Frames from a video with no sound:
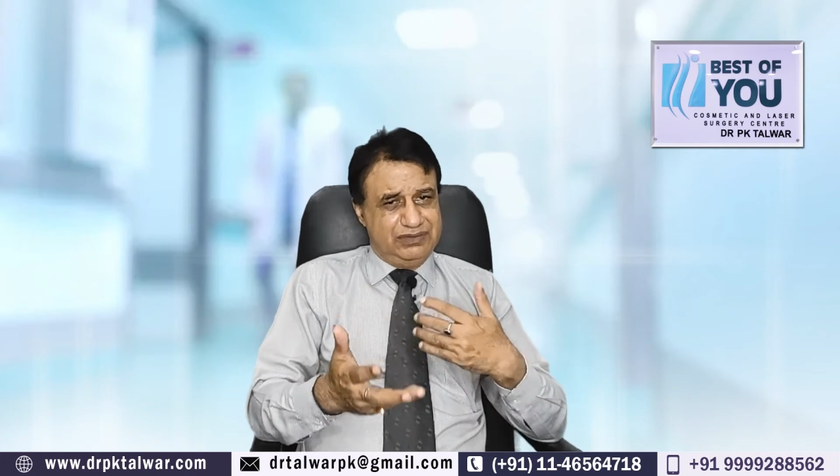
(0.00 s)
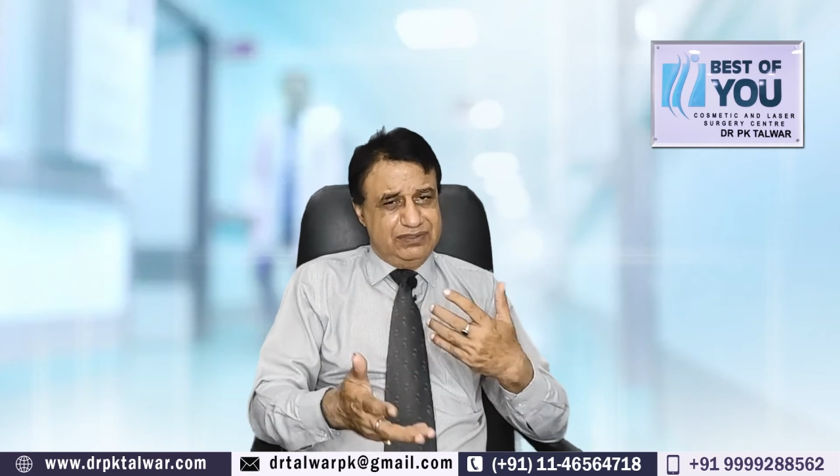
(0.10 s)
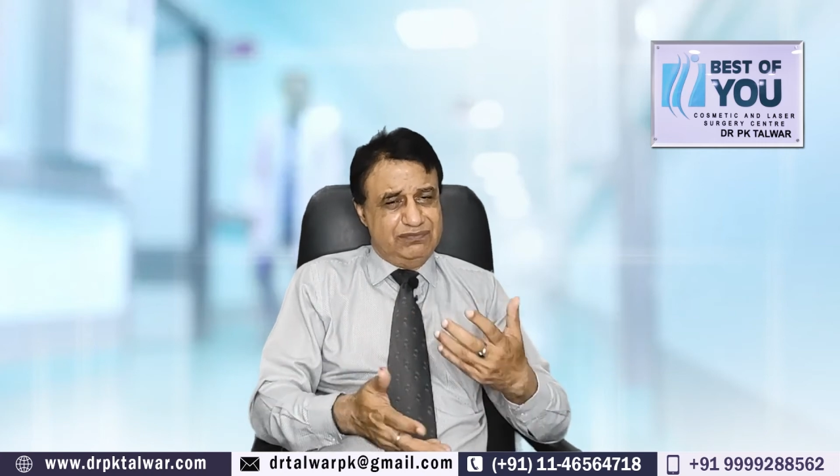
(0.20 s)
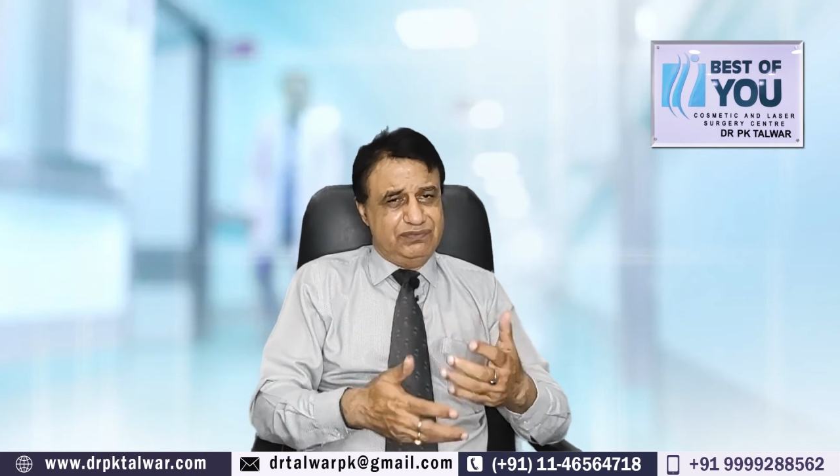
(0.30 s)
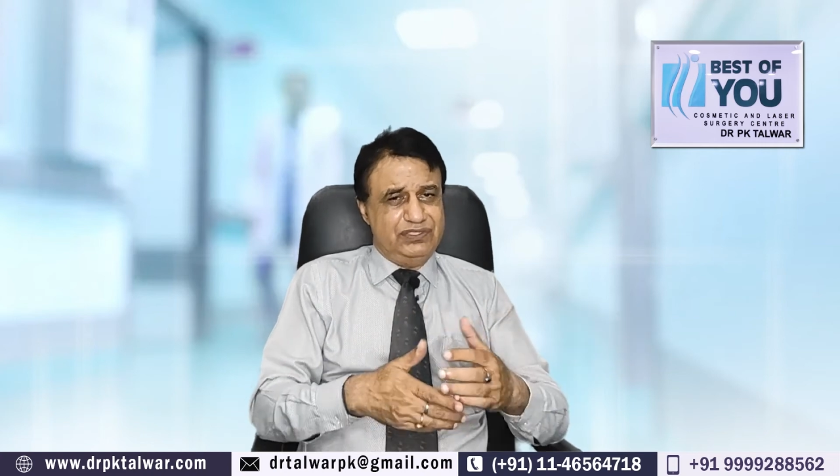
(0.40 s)

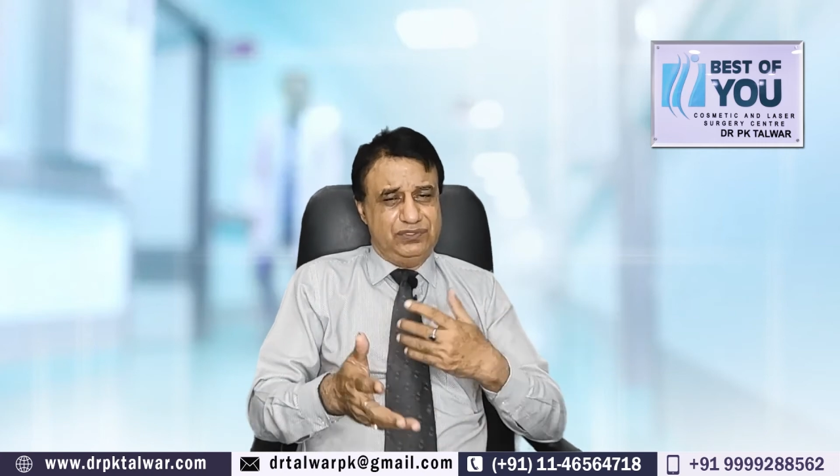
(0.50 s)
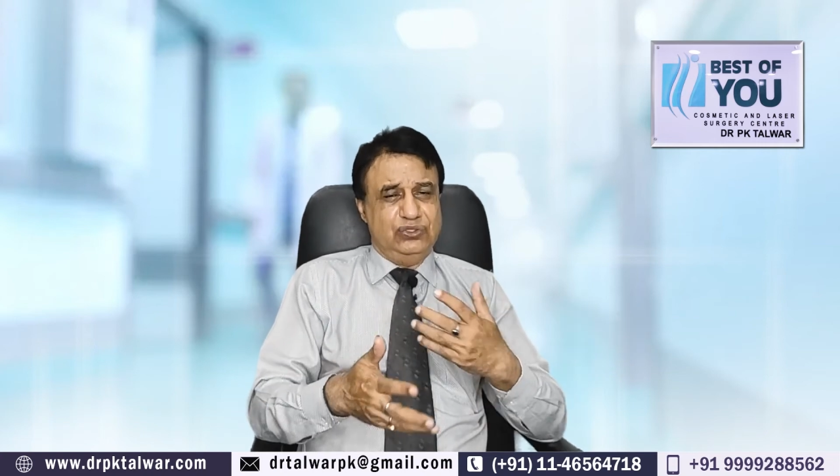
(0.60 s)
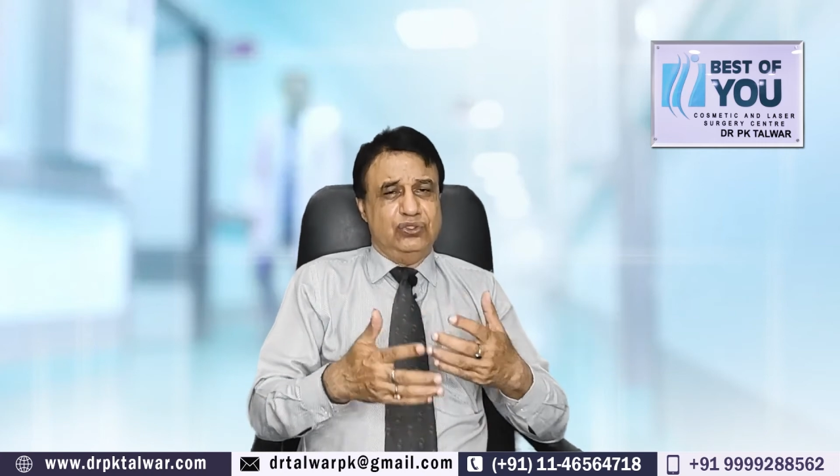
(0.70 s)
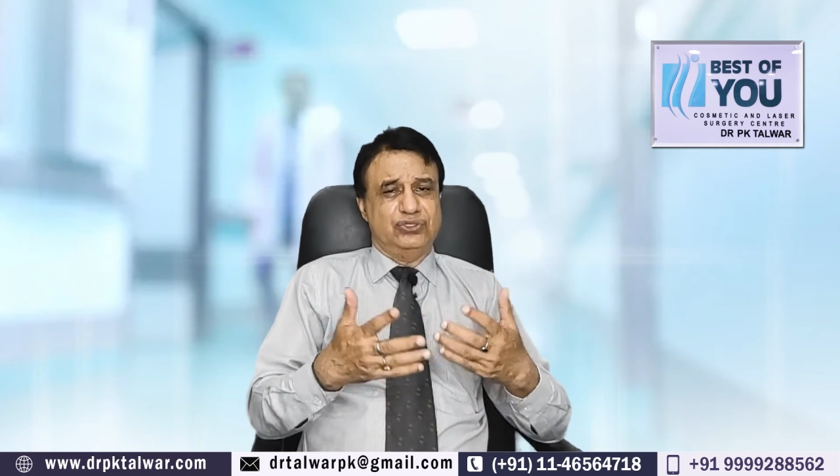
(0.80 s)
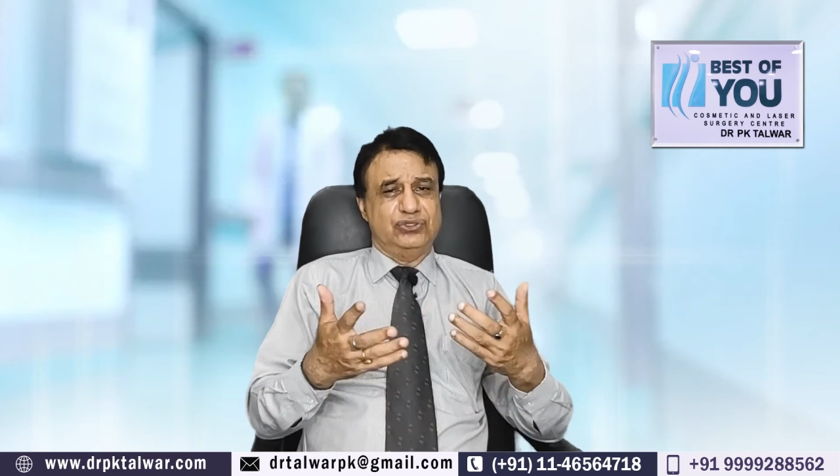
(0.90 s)
given a
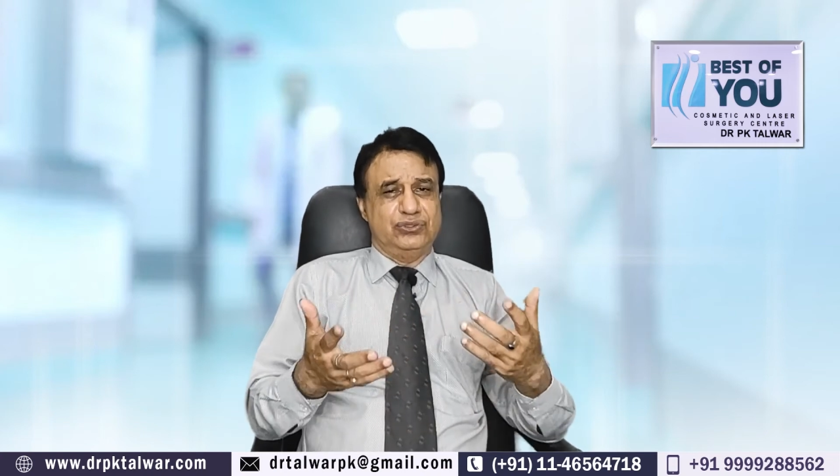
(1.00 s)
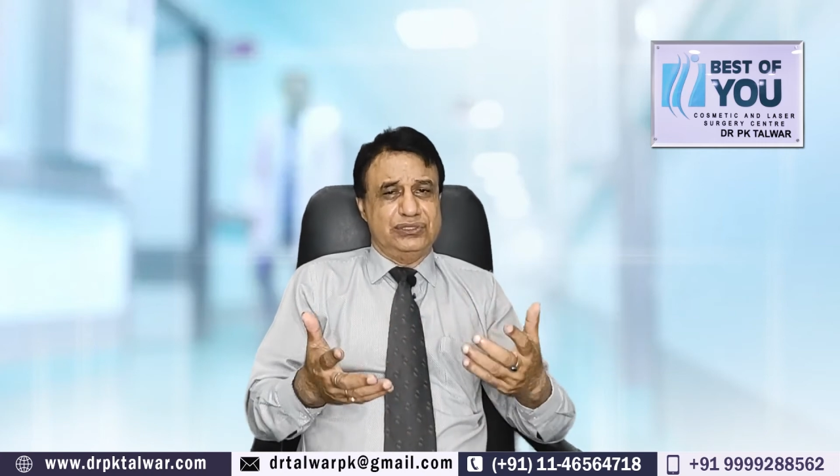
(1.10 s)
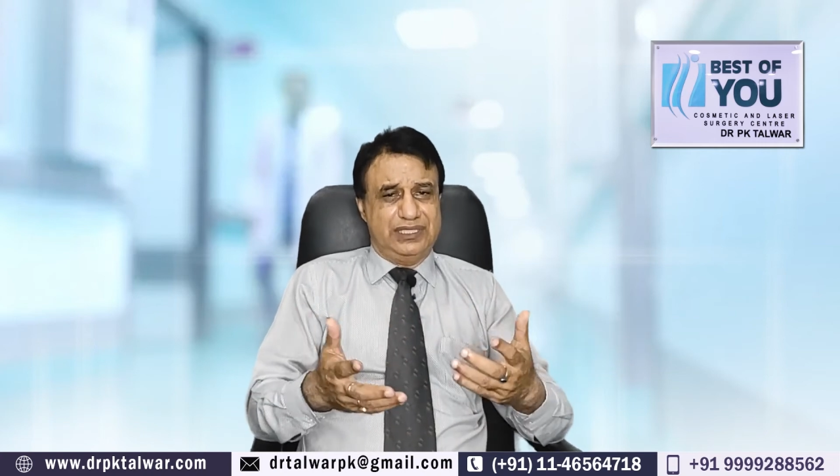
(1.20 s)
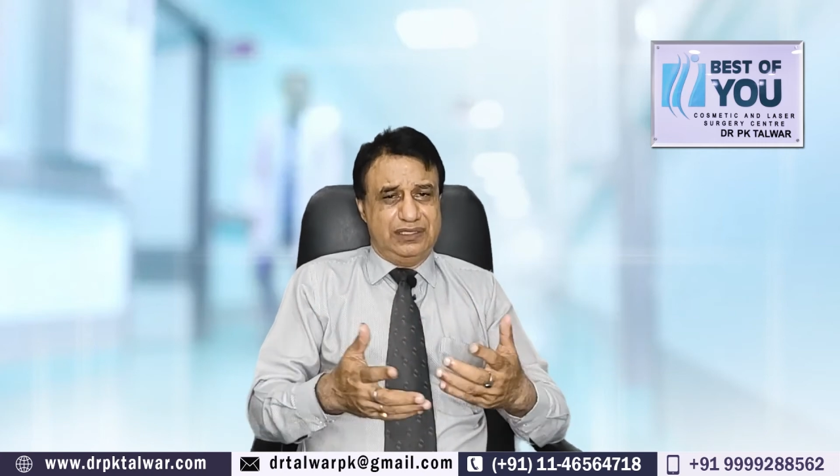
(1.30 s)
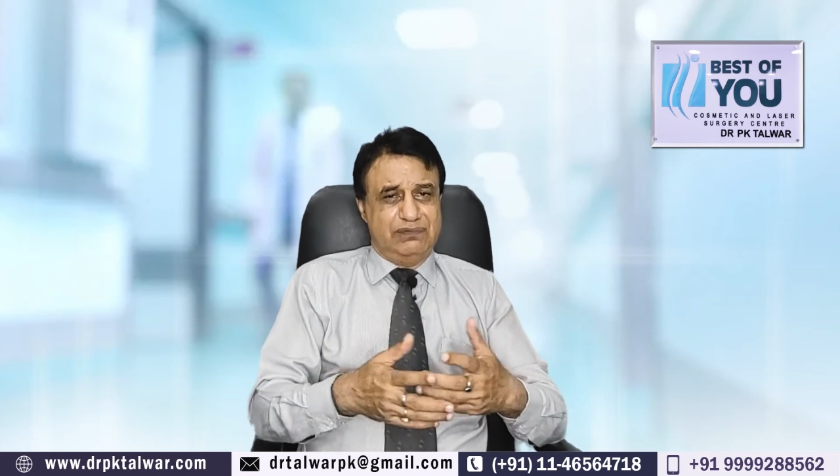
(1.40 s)
video also on
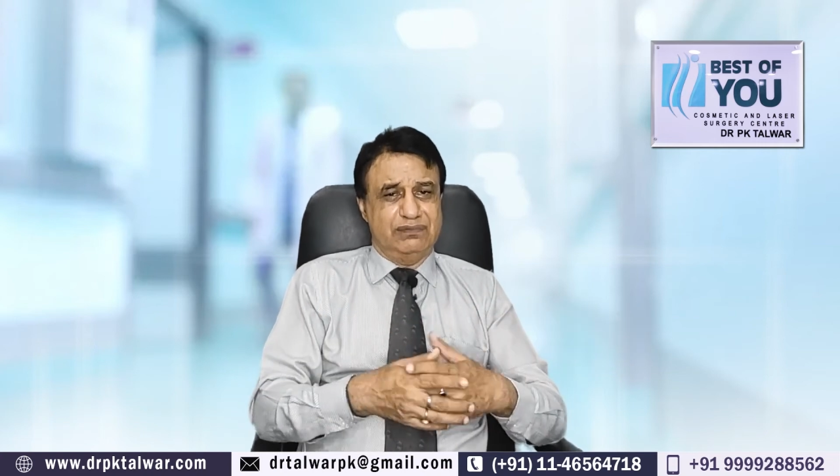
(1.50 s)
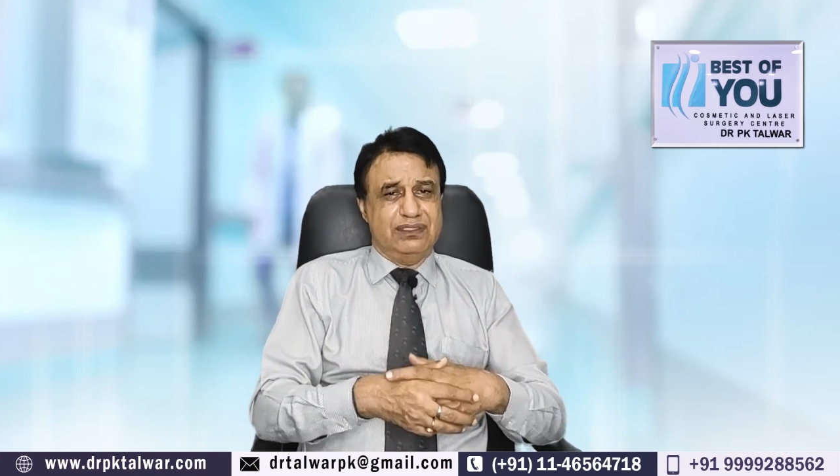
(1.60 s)
that.